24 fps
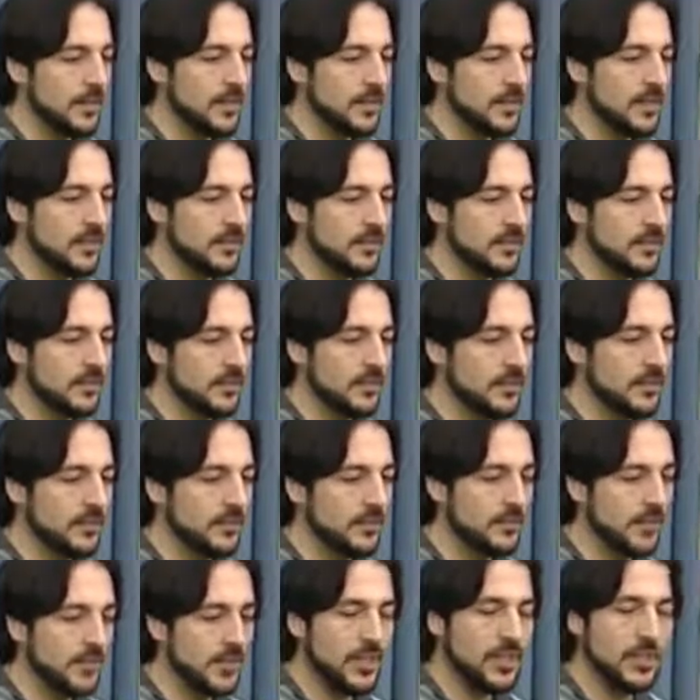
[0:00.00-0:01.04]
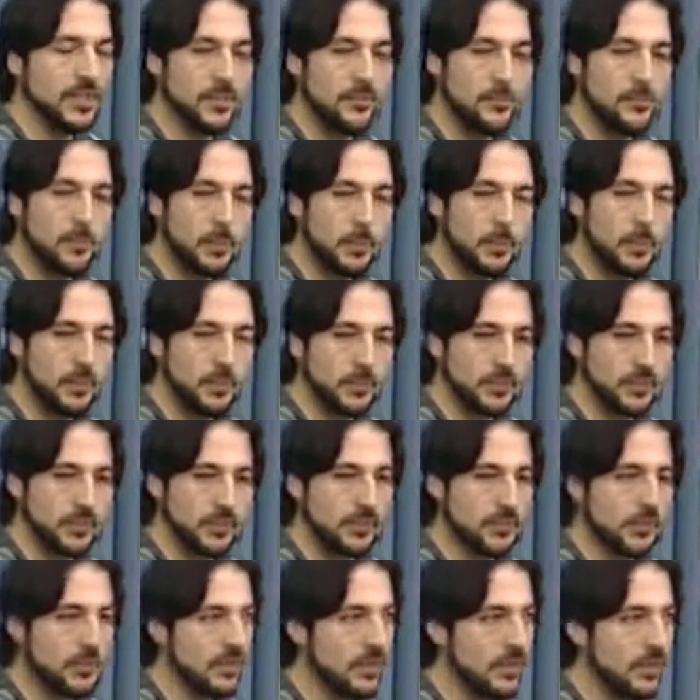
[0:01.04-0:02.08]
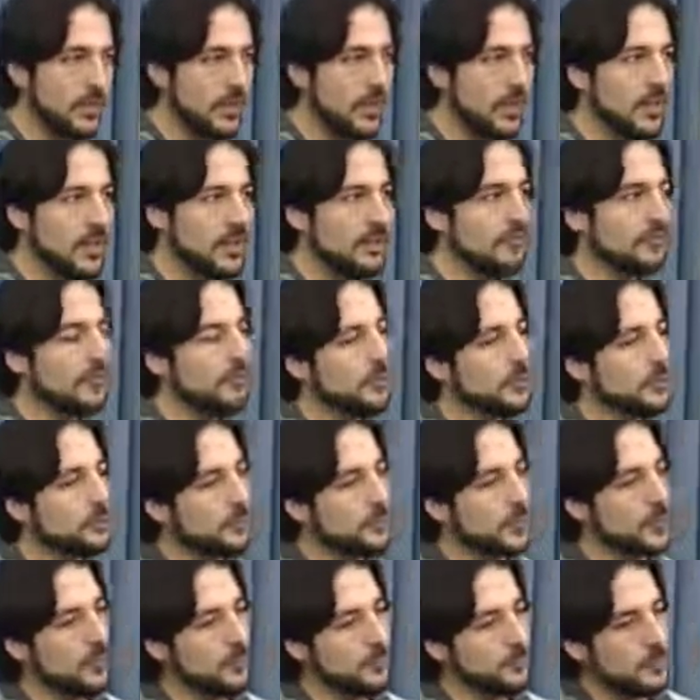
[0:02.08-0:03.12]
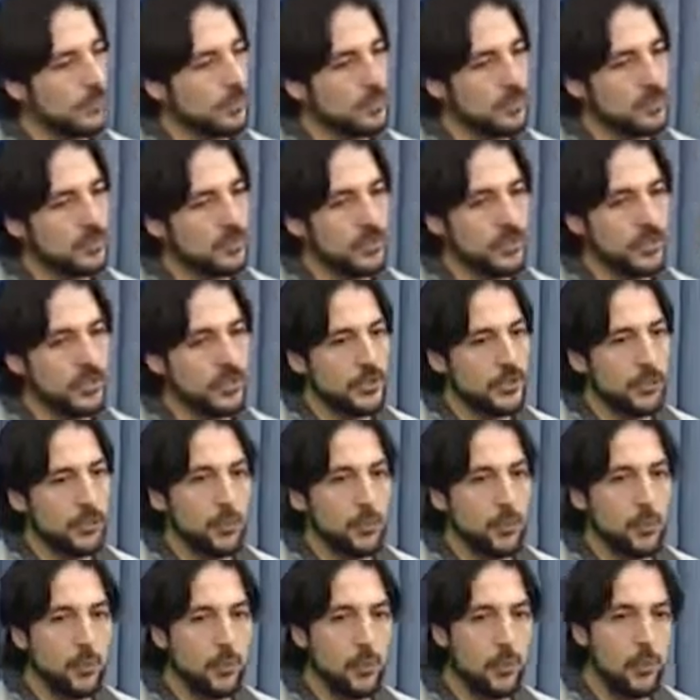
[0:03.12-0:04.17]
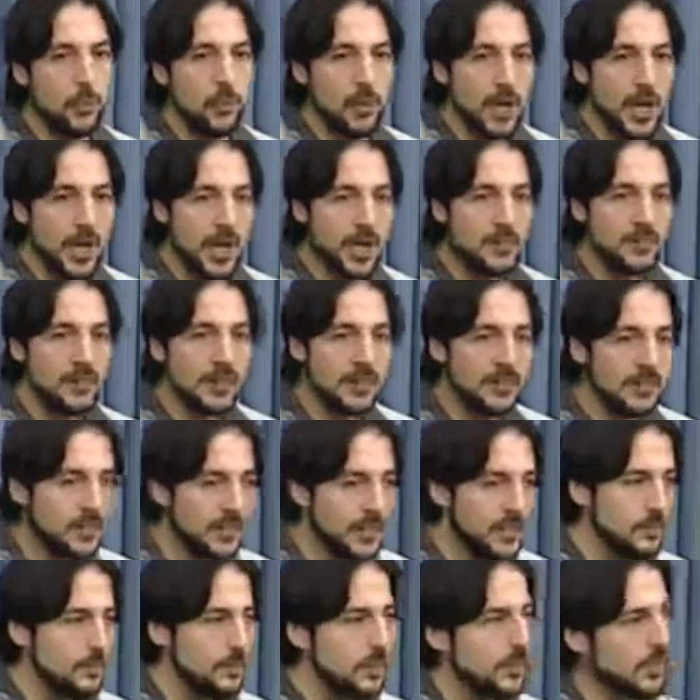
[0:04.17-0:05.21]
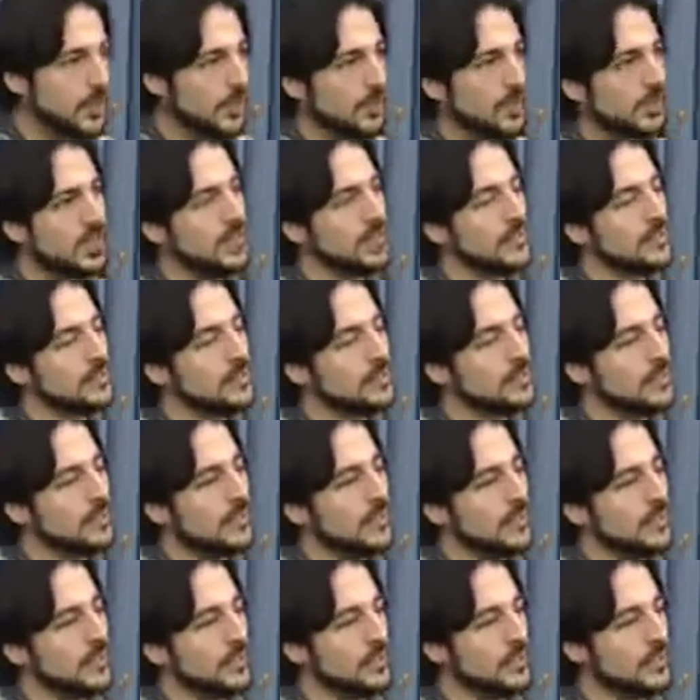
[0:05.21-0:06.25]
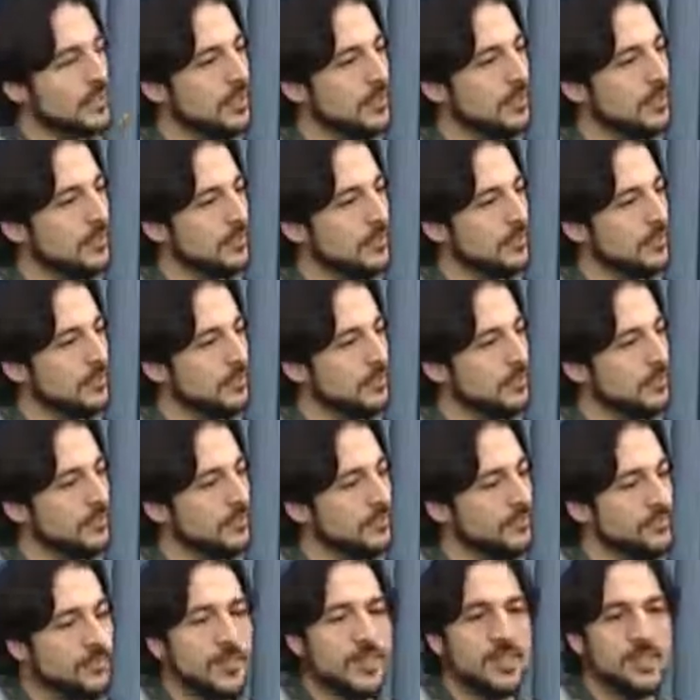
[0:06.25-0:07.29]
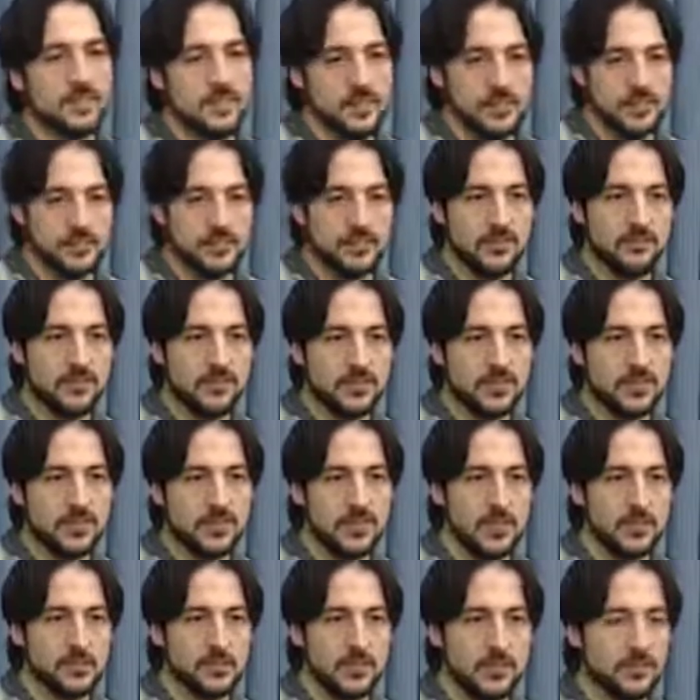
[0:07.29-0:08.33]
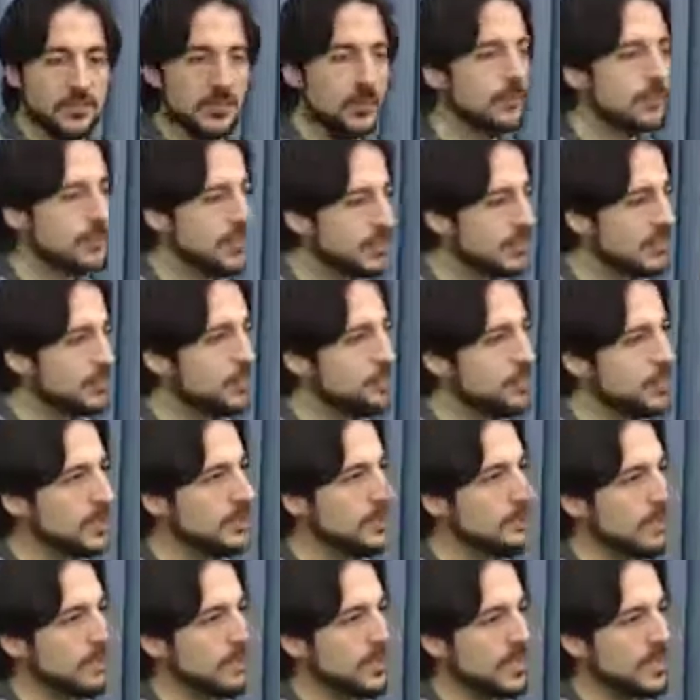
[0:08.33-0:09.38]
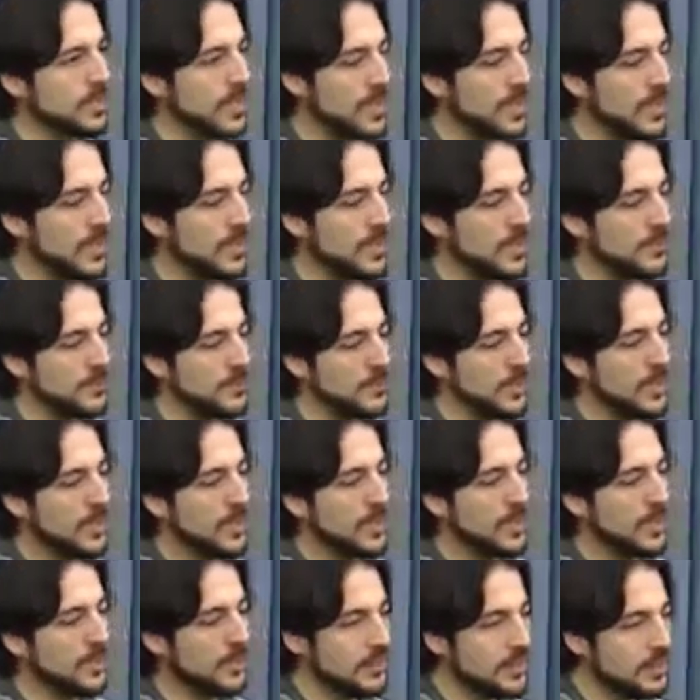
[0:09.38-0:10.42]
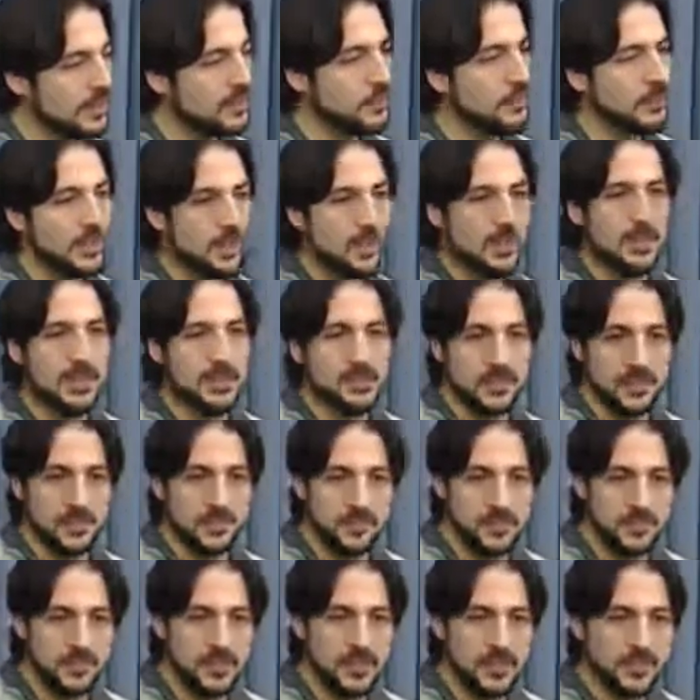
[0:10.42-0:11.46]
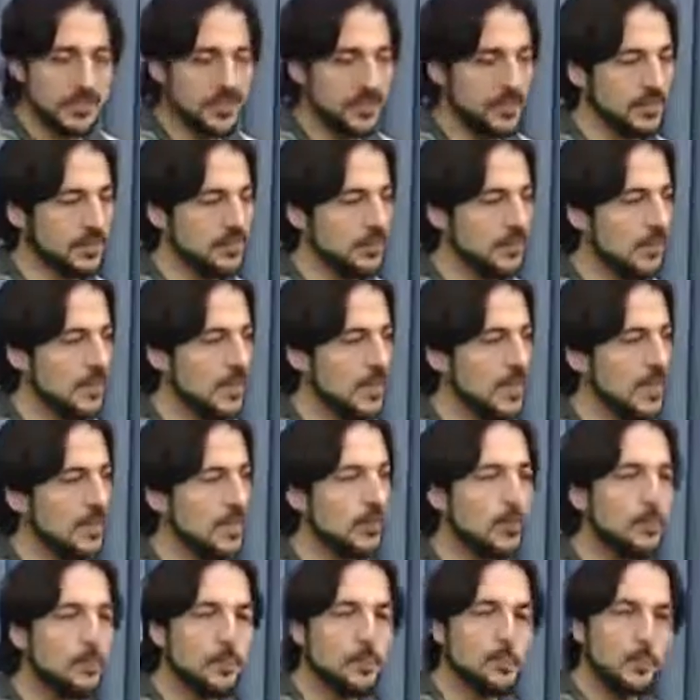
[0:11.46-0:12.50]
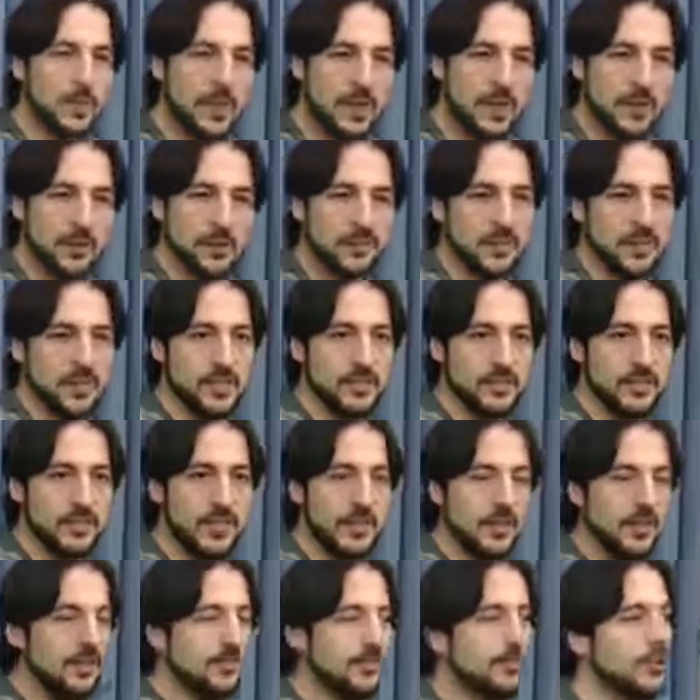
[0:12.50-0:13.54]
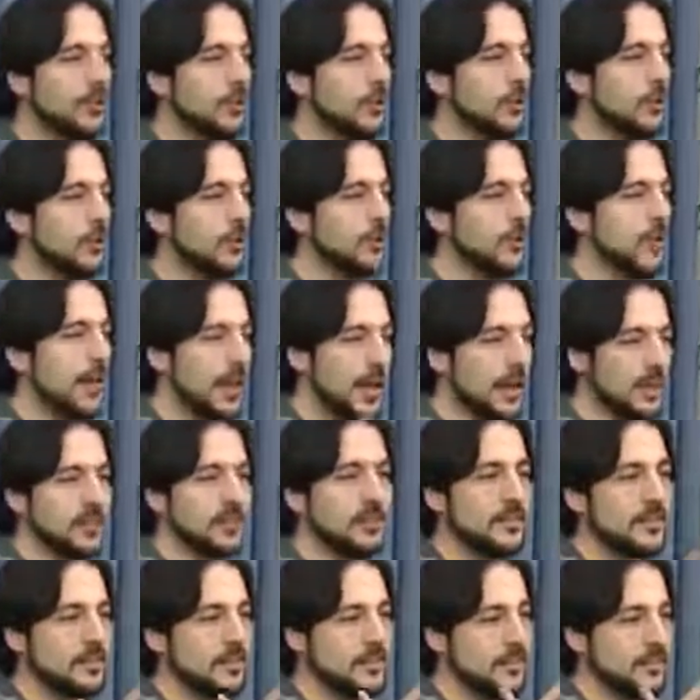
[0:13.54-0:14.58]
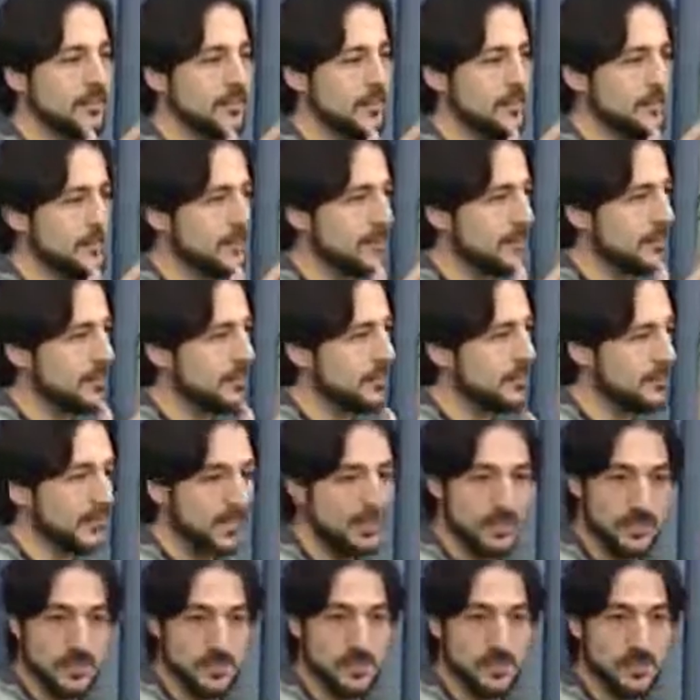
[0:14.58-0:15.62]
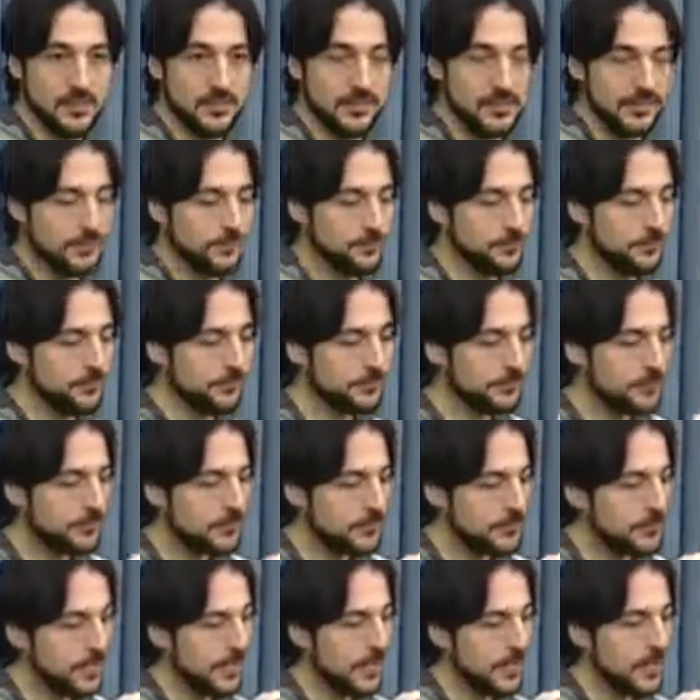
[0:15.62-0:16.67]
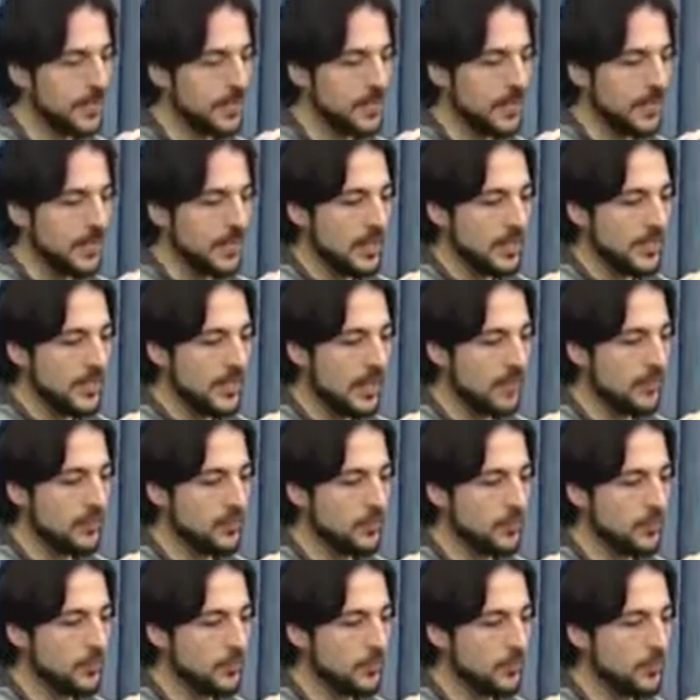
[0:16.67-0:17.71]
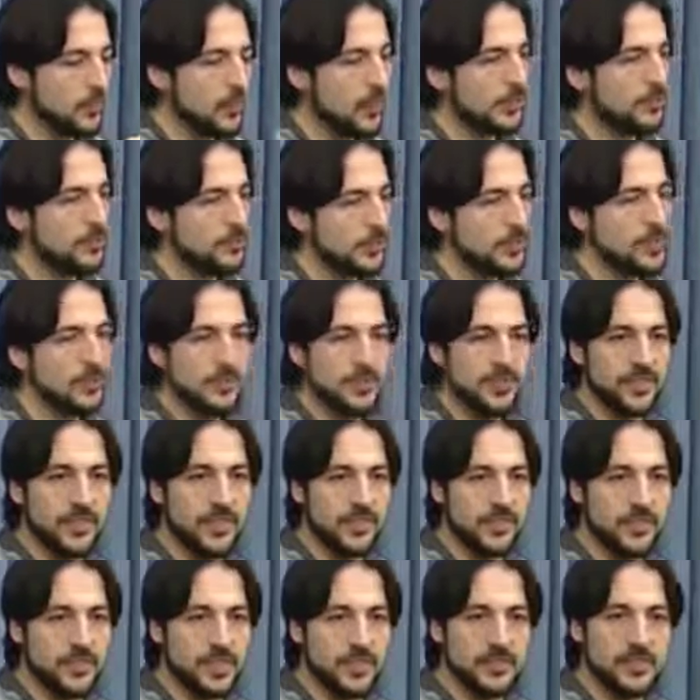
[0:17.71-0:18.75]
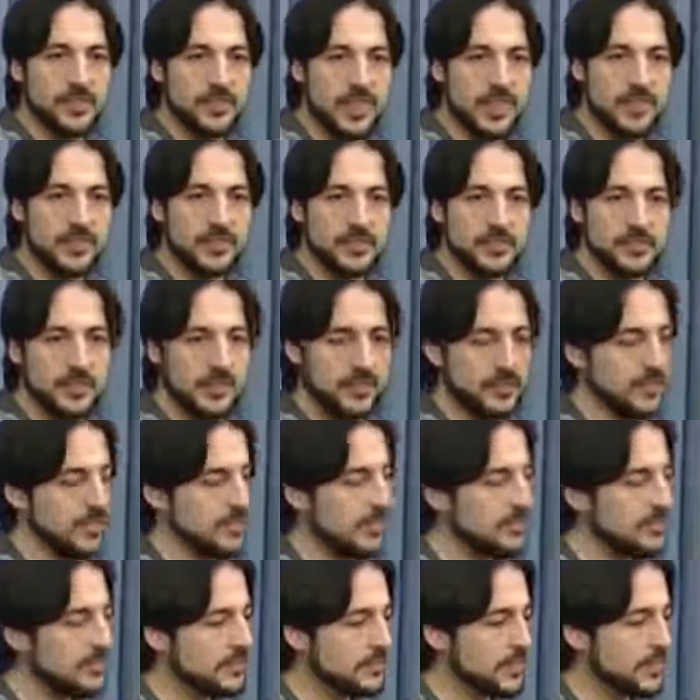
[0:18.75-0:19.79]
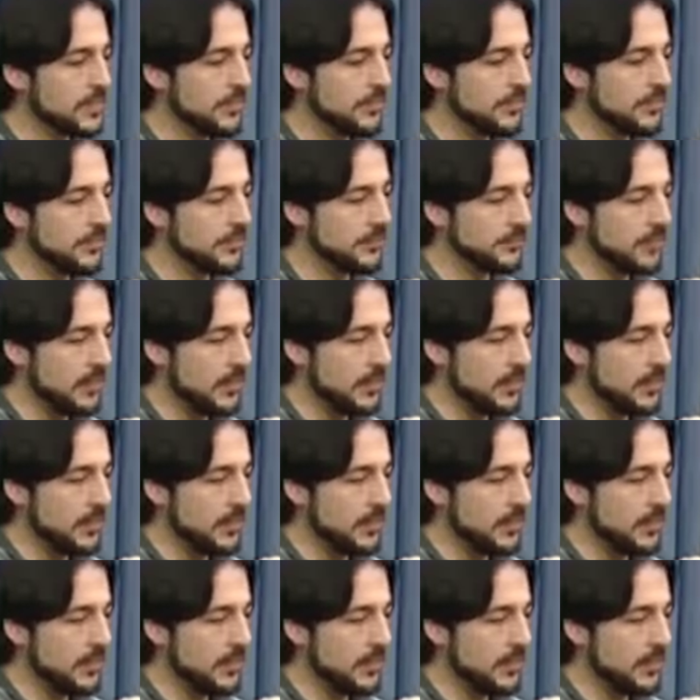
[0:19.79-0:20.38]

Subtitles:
is very important for people who have a deep knowledge in physics, for example. So these people that have a deep knowledge in physics could profit from Einstein's teachings. Now, what would you think if Einstein, instead of